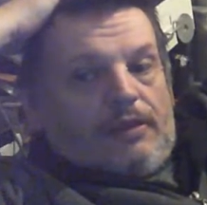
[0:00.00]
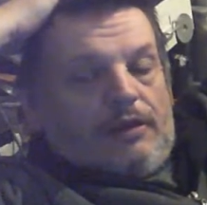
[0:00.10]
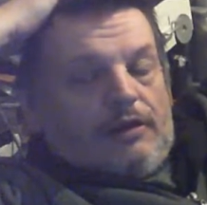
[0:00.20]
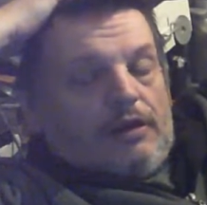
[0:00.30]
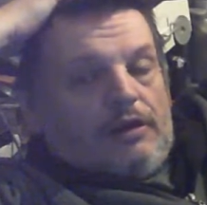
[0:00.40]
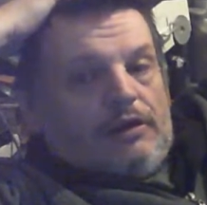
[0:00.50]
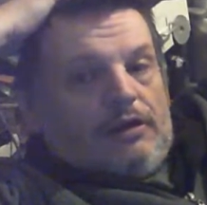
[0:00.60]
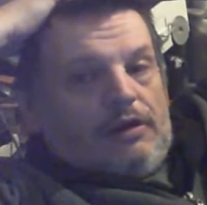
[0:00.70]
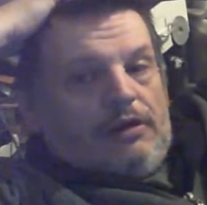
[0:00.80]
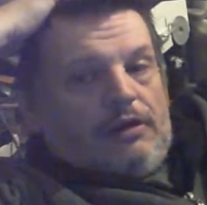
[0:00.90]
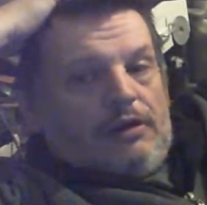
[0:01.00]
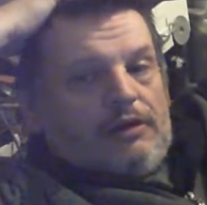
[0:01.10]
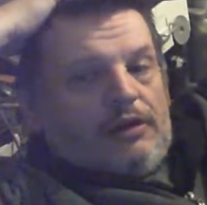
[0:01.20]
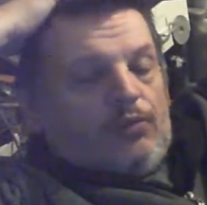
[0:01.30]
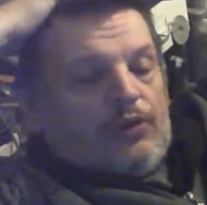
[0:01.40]
I,
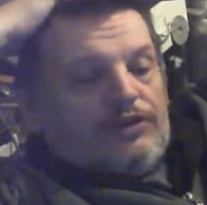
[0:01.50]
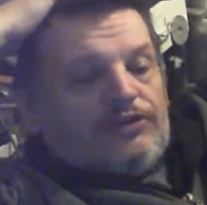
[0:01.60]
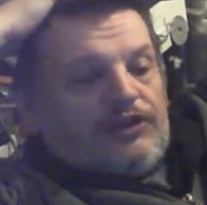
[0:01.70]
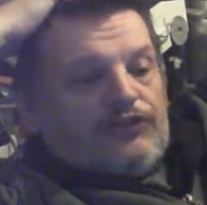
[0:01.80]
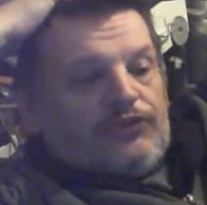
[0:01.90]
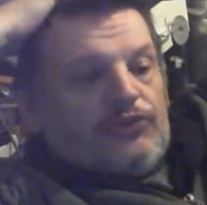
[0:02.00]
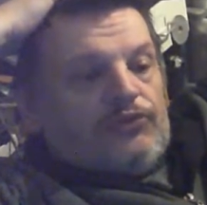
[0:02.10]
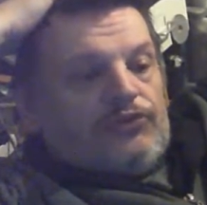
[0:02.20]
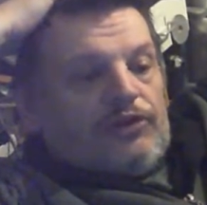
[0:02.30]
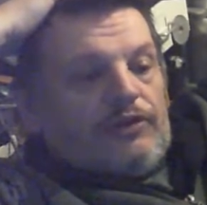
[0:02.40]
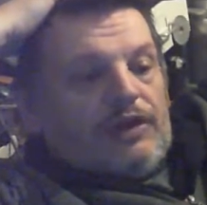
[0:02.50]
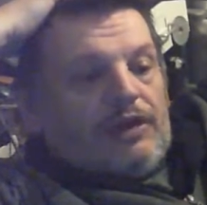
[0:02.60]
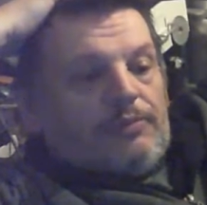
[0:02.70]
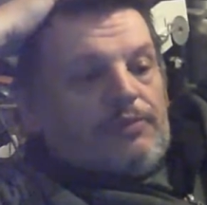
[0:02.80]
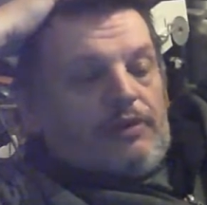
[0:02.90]
you know, when the ducks do turn
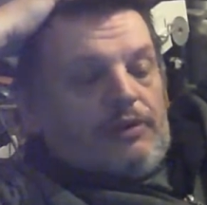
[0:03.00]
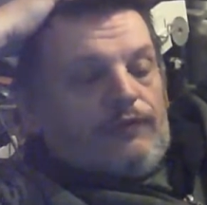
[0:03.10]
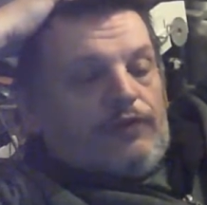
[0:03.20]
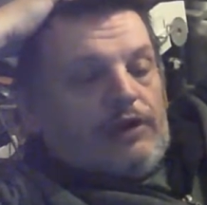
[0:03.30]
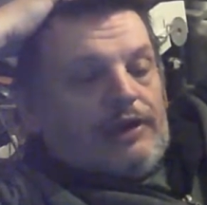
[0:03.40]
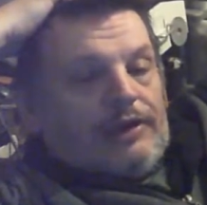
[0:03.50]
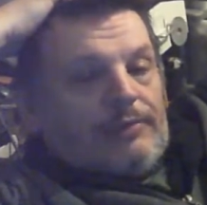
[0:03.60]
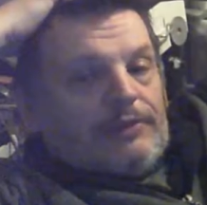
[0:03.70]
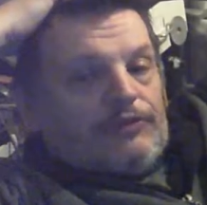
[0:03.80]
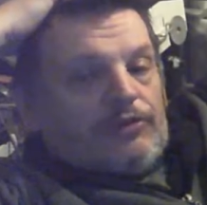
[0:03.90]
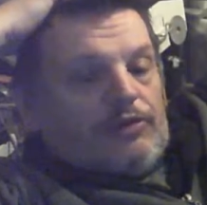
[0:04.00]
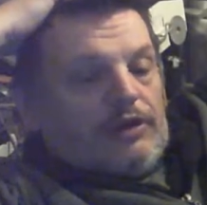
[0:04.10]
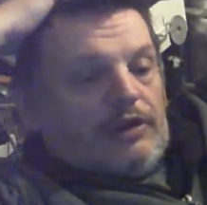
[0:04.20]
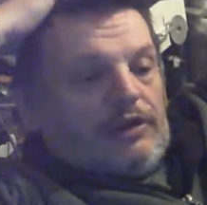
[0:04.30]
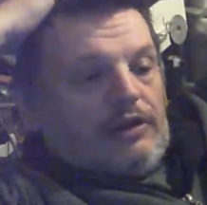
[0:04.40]
up, if I am able to
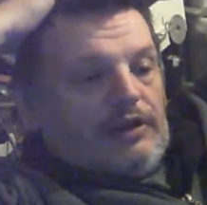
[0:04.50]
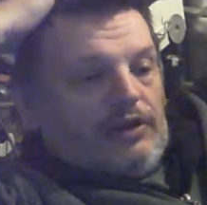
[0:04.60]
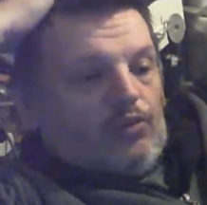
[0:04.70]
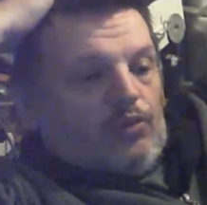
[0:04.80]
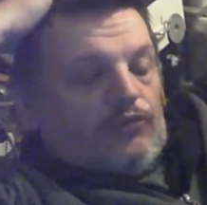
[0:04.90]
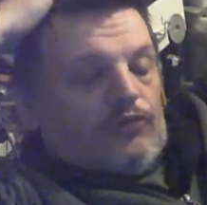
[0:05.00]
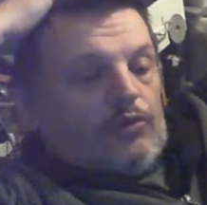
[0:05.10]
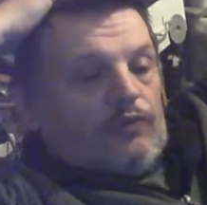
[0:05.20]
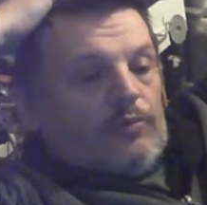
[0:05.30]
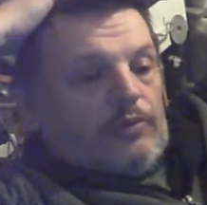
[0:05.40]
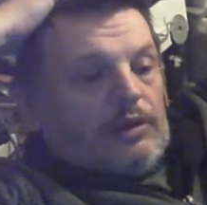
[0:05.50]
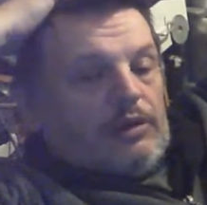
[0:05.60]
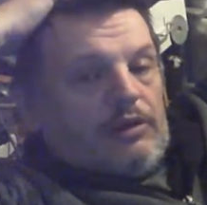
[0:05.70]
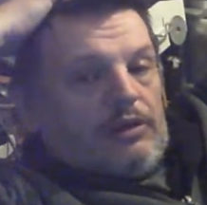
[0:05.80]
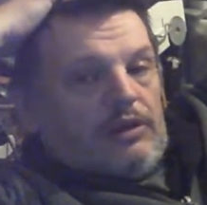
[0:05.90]
like hit one or two of them, yeah,
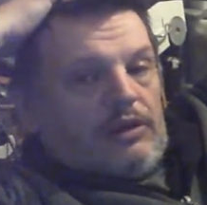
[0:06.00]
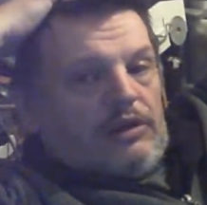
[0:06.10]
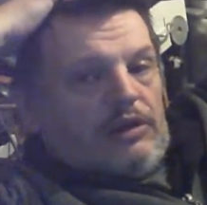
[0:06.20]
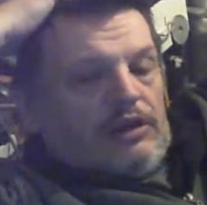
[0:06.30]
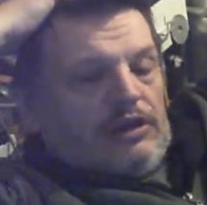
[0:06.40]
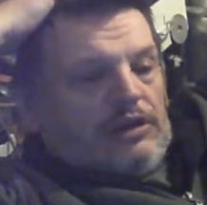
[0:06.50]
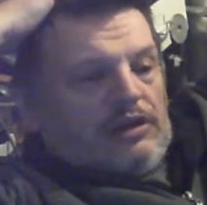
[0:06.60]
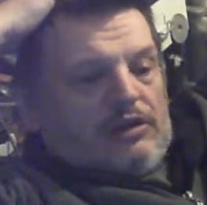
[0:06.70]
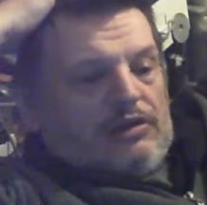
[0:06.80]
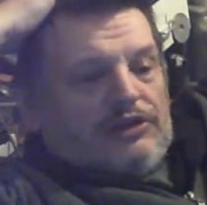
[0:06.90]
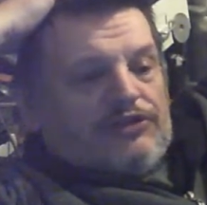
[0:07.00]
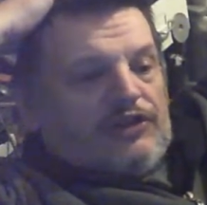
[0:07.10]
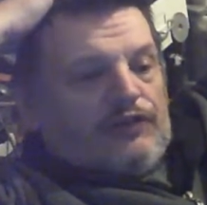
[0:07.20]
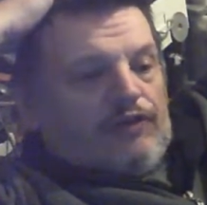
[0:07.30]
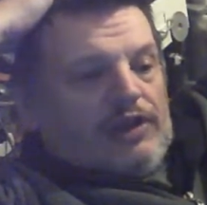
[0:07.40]
it
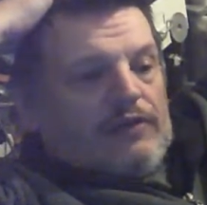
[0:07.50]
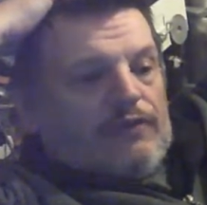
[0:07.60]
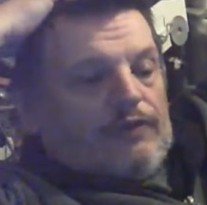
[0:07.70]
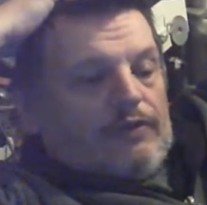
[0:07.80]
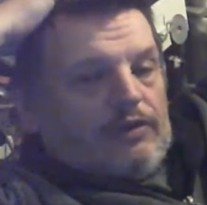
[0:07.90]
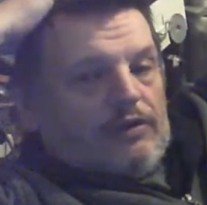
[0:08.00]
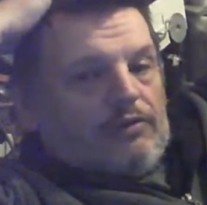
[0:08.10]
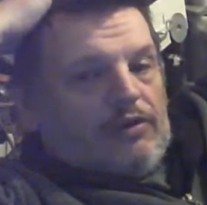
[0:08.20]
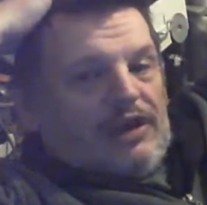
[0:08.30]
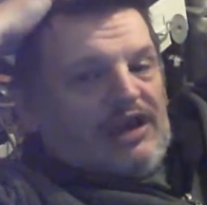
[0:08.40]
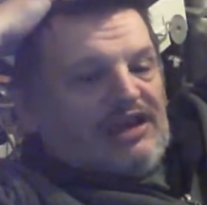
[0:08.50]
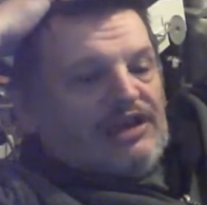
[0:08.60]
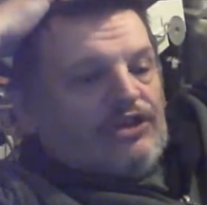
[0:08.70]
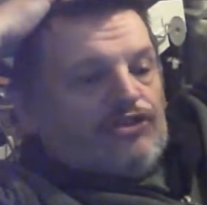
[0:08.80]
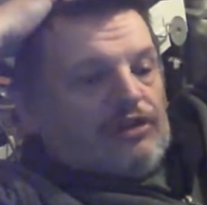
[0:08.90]
takes forever, like
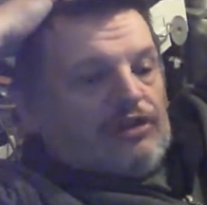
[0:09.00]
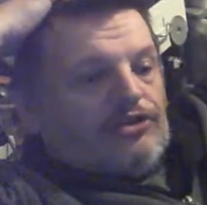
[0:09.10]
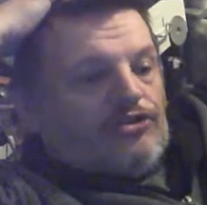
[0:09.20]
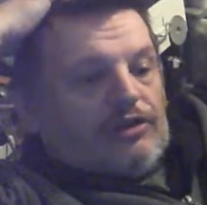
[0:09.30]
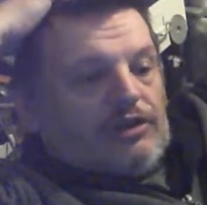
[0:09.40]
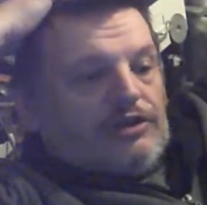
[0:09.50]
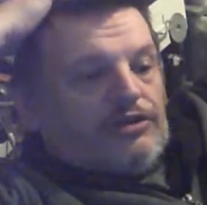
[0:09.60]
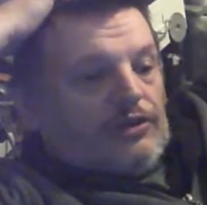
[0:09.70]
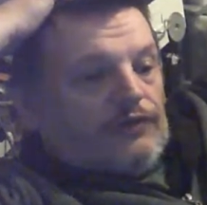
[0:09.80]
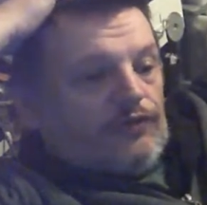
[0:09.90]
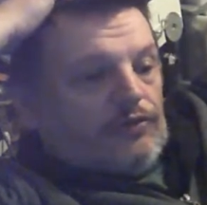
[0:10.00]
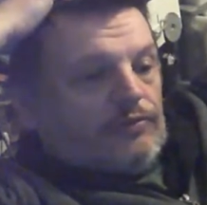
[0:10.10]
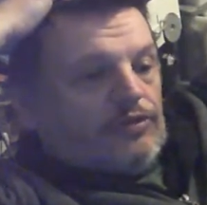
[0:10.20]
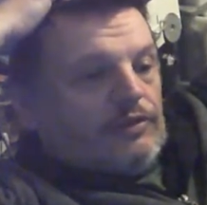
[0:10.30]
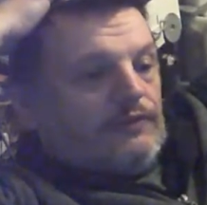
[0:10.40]
ages and ages and ages for
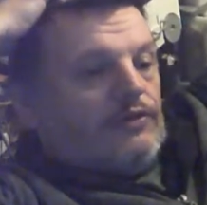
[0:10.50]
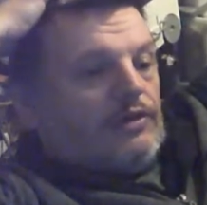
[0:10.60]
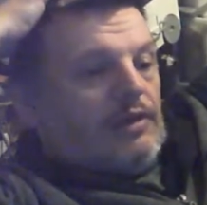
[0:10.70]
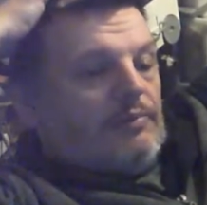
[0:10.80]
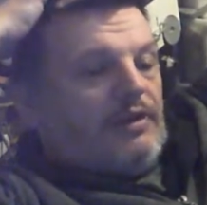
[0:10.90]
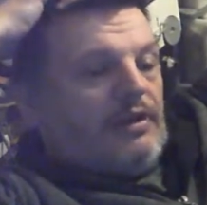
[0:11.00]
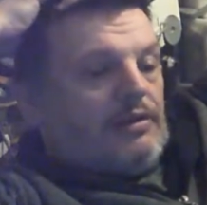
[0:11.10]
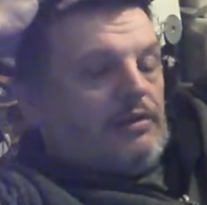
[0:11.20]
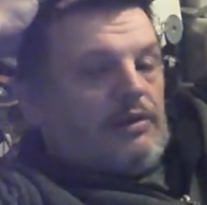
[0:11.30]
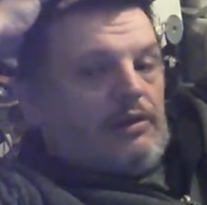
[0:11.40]
them to even to come back.